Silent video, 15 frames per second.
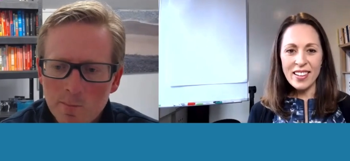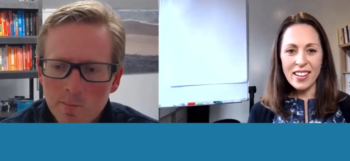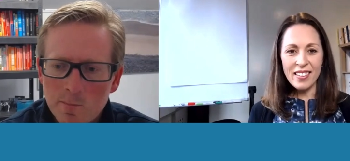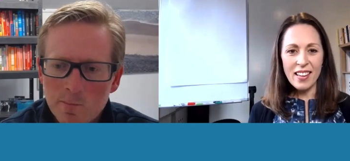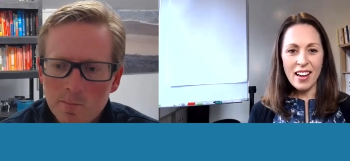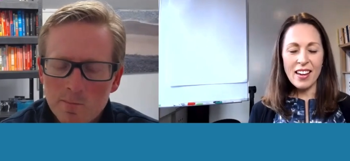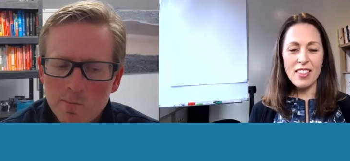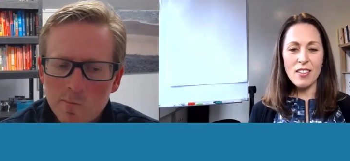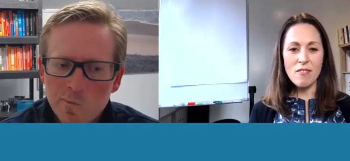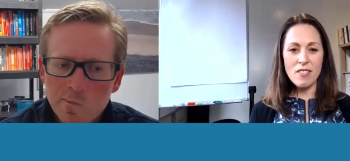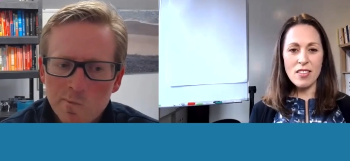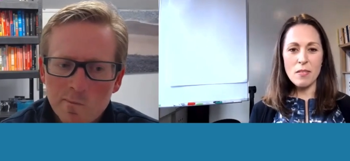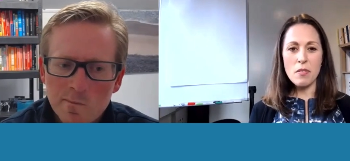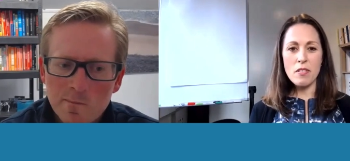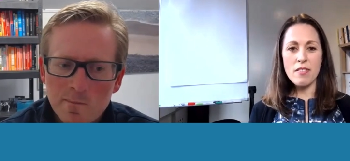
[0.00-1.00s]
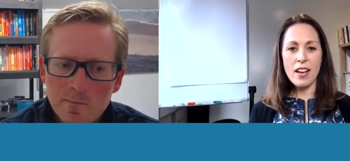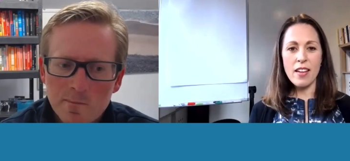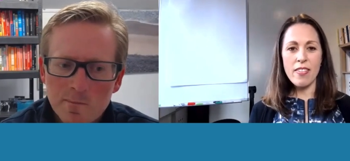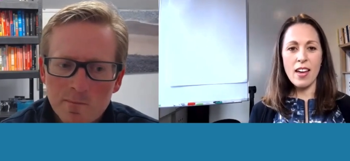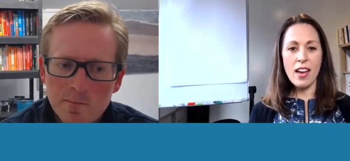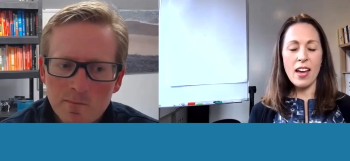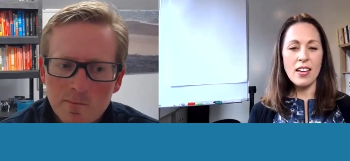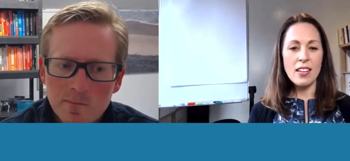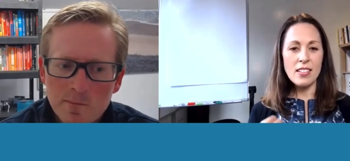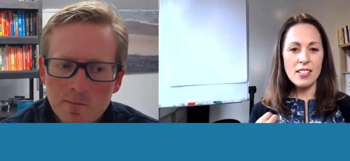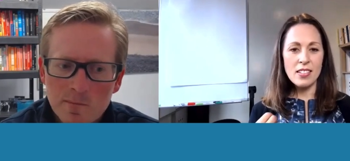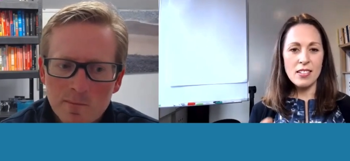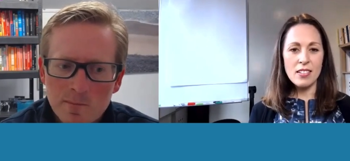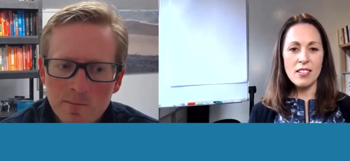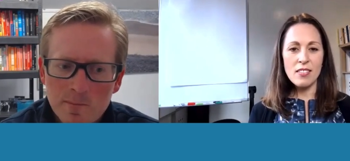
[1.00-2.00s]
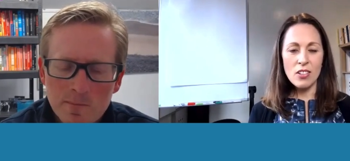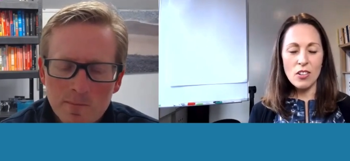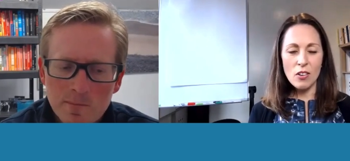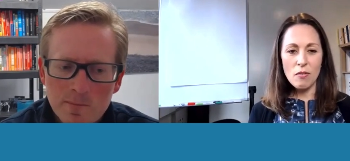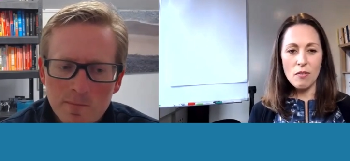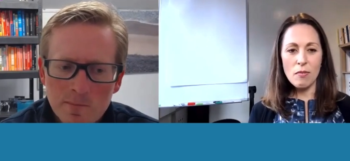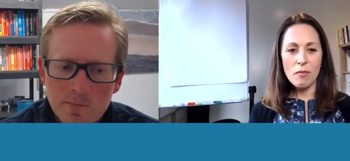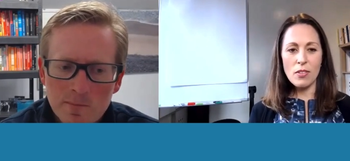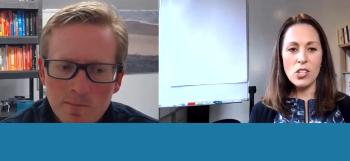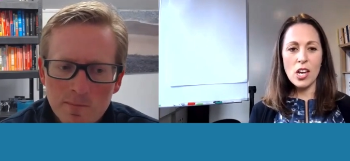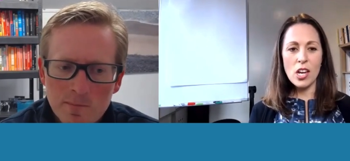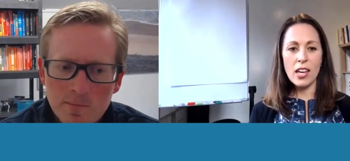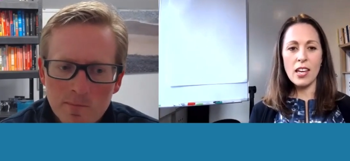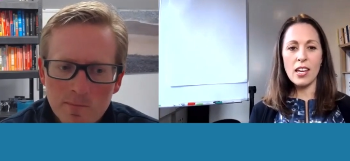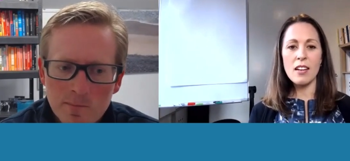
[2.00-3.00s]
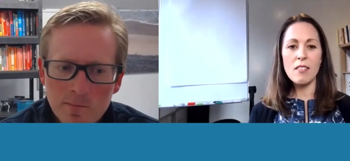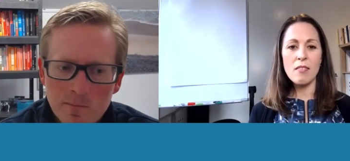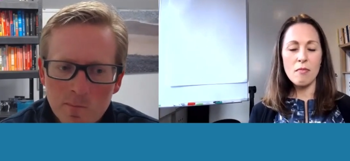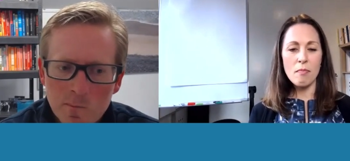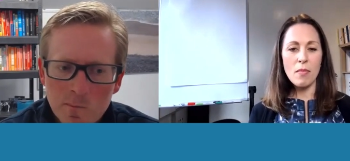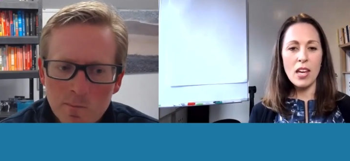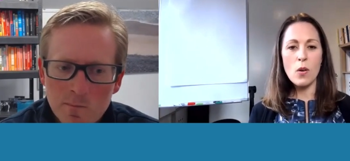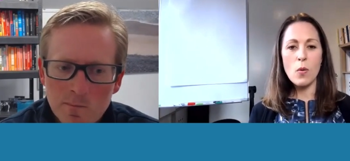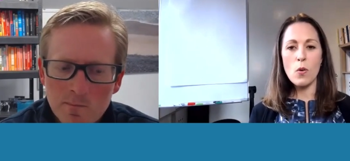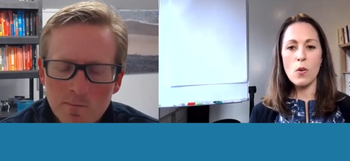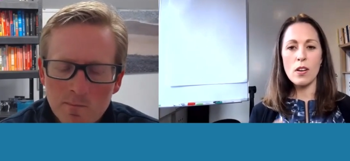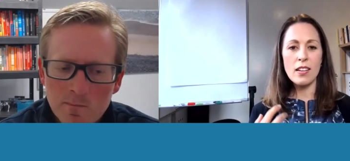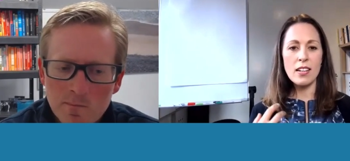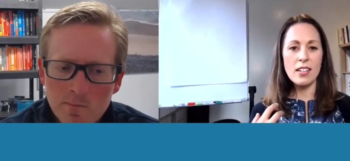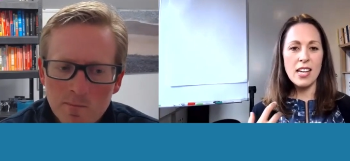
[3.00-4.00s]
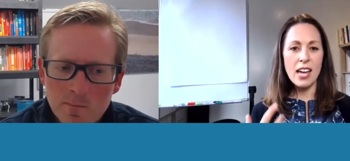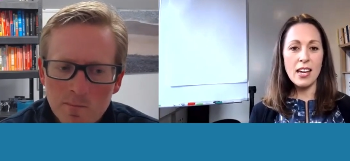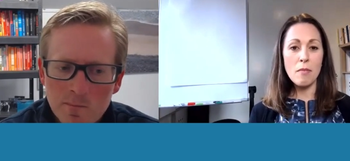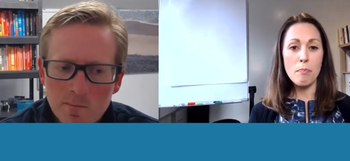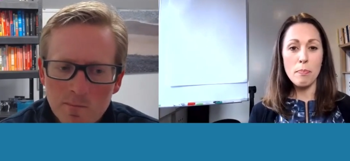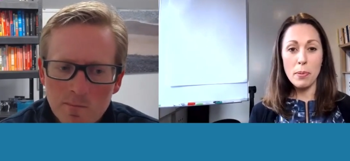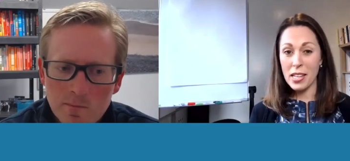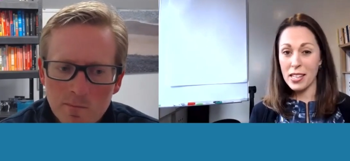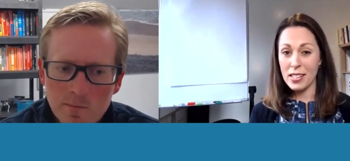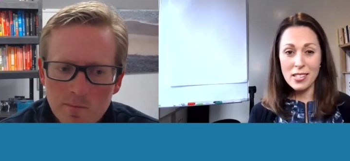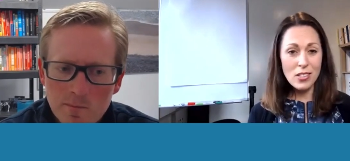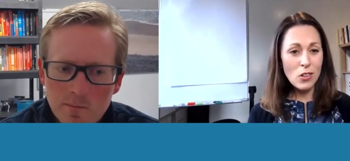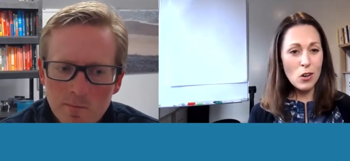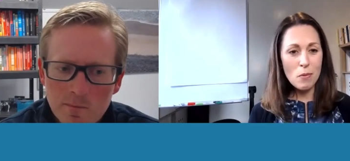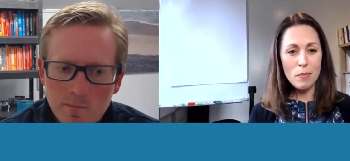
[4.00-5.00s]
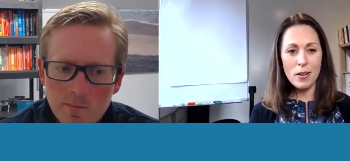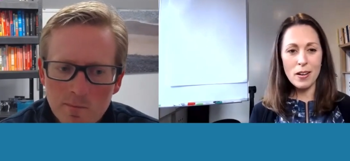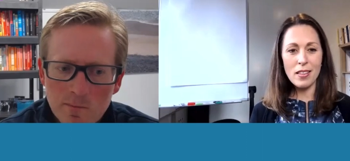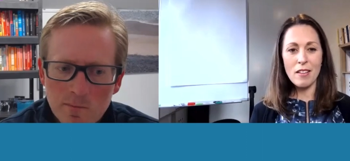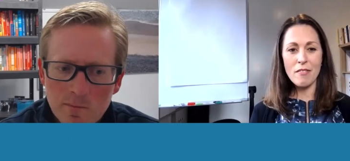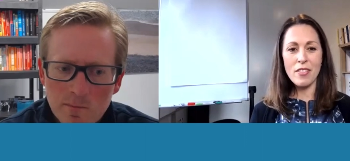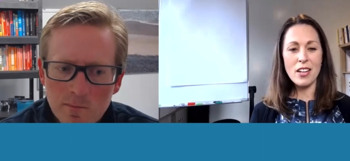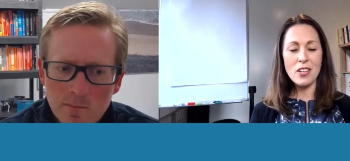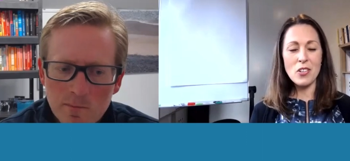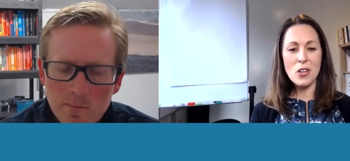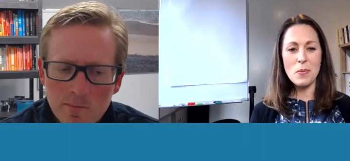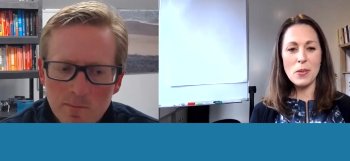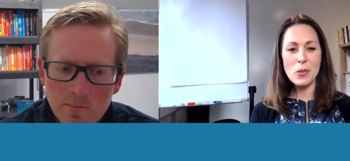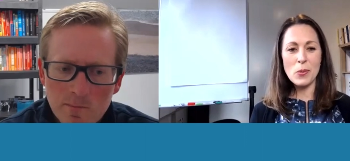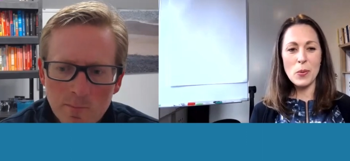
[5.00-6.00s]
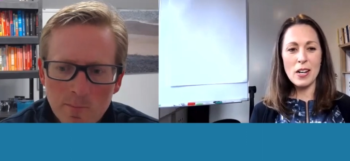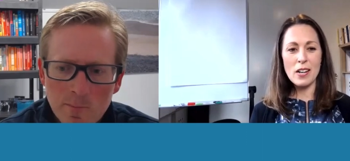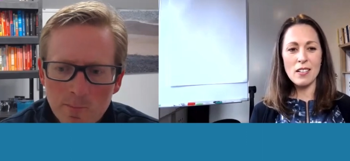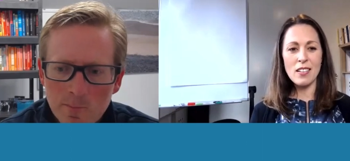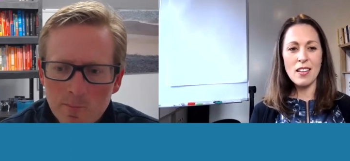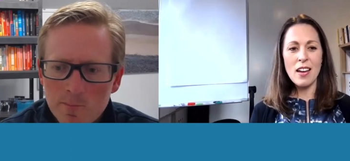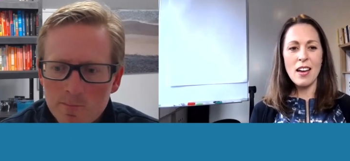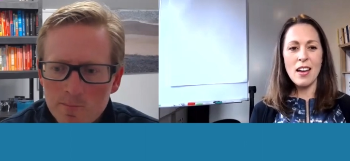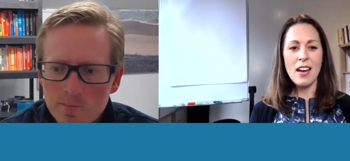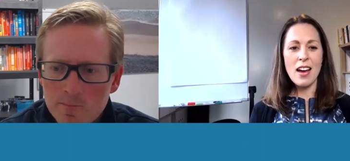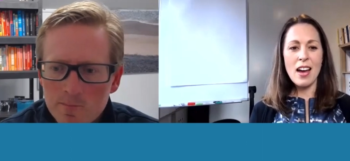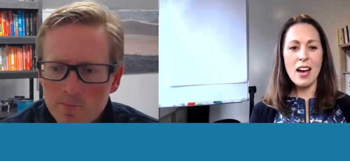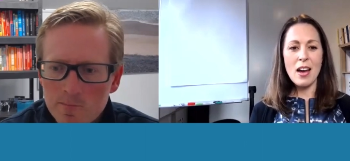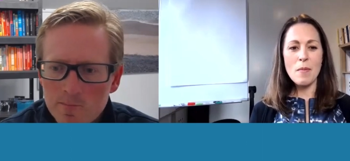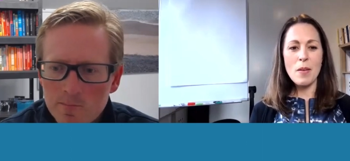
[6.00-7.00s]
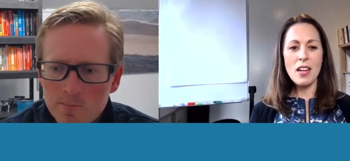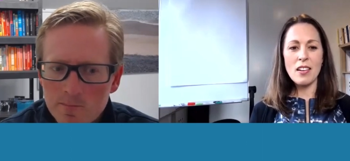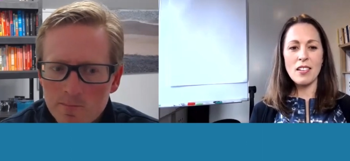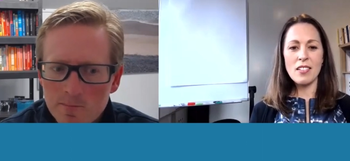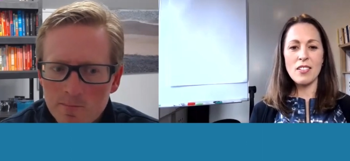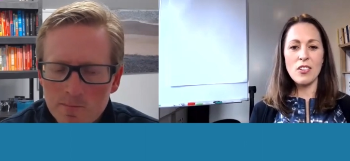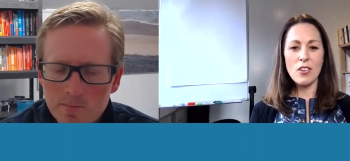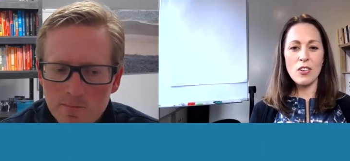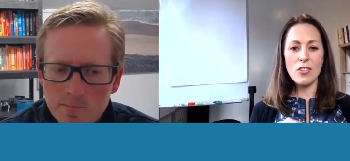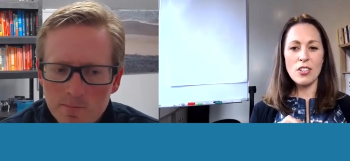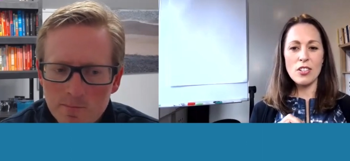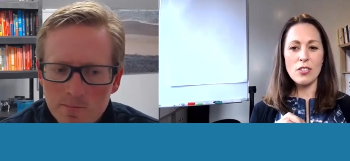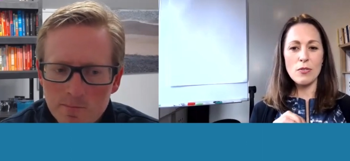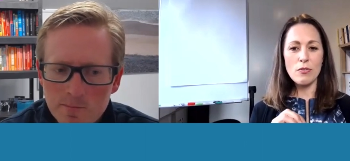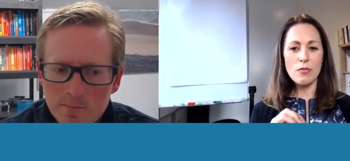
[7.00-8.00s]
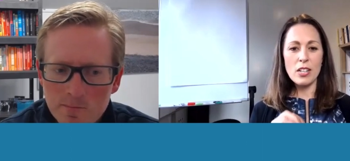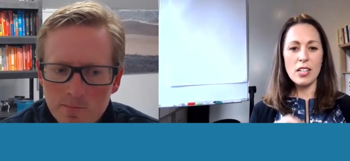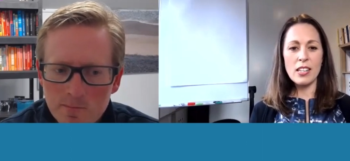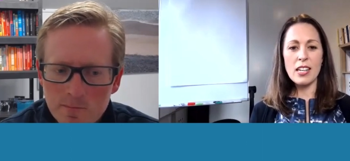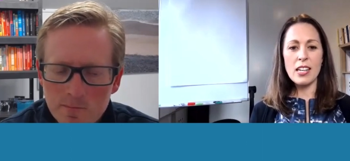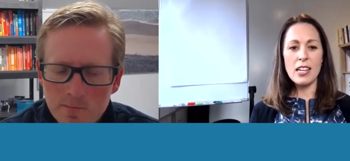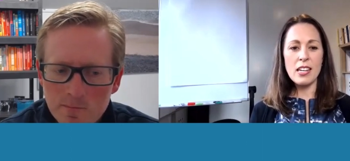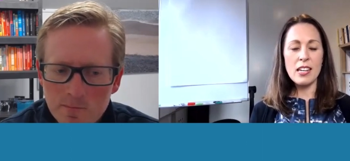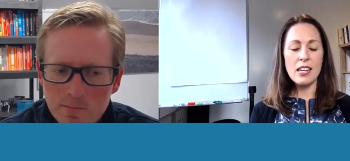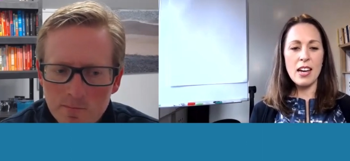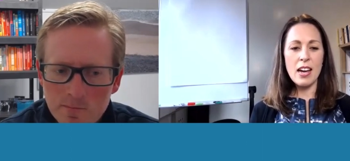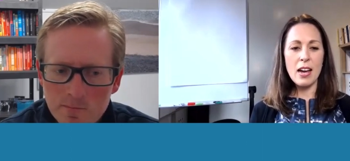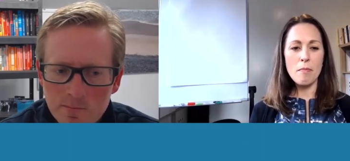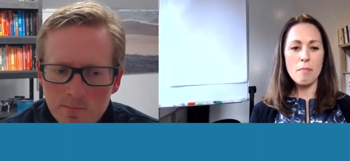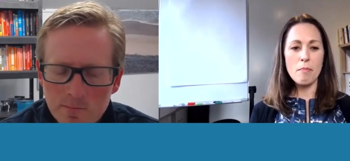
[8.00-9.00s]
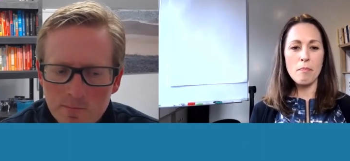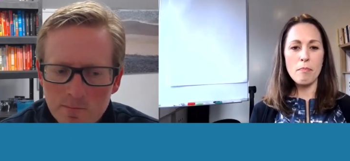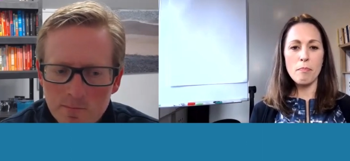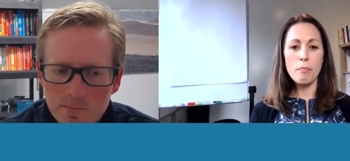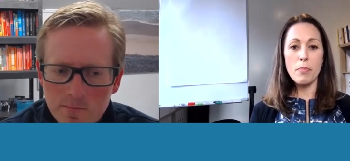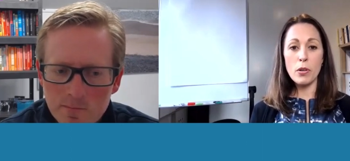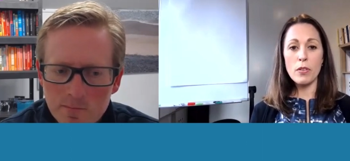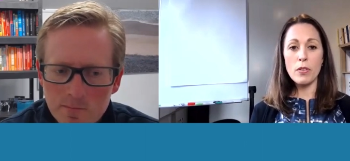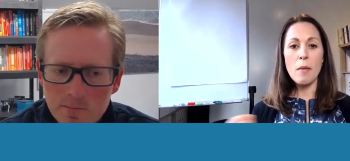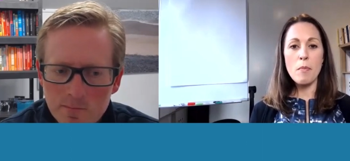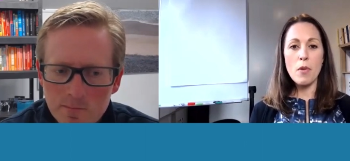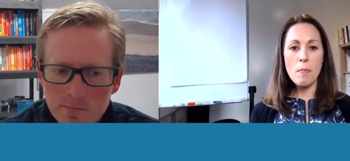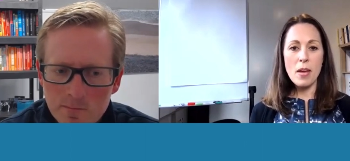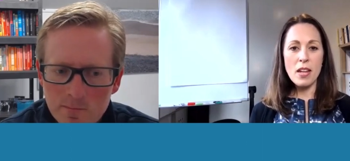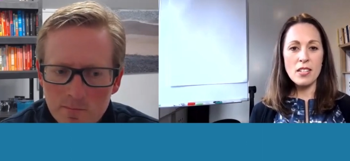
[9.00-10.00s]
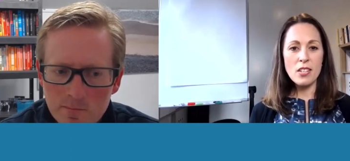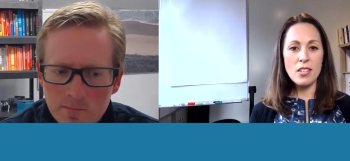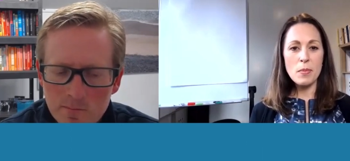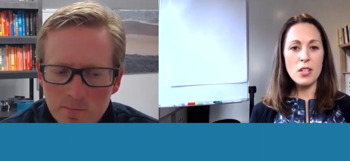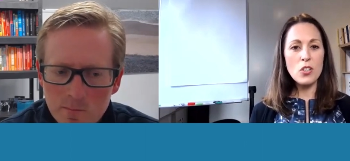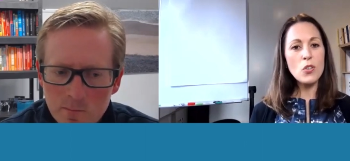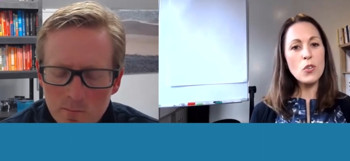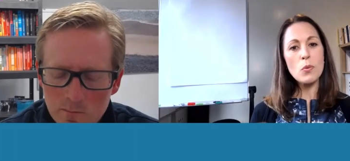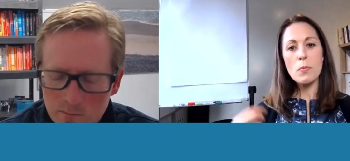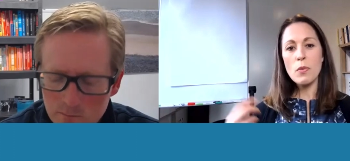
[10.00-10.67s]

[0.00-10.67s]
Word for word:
Speaker 1: I like the rhythm around that is to, you know, check in, meet quarterly, take a pit stop. I love that term as well um, and you know just really um, build that momentum ensure